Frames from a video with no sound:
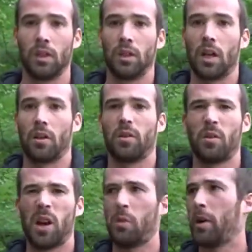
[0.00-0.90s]
I don't know
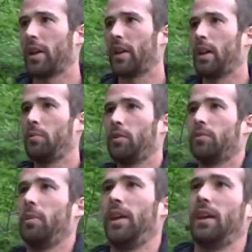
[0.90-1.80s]
how my camera is
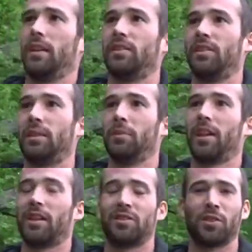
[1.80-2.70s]
making it seem
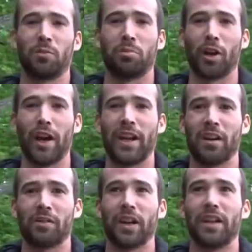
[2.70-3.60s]
like it's so bright
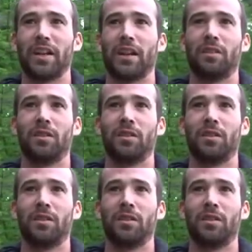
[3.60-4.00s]
out right now.